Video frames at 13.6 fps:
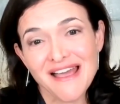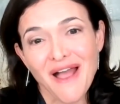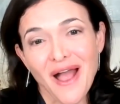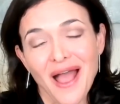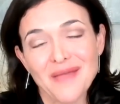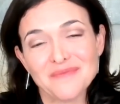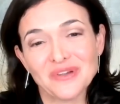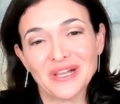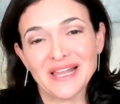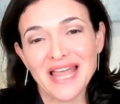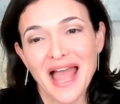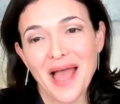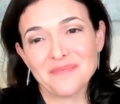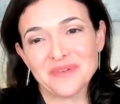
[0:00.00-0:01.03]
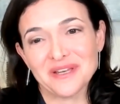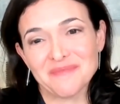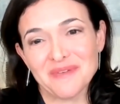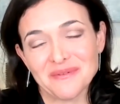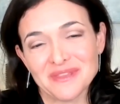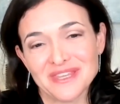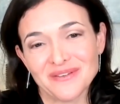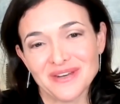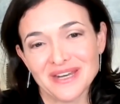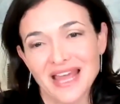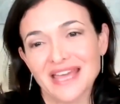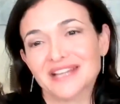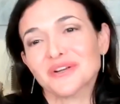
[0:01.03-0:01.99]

I'm really happy to be with you today and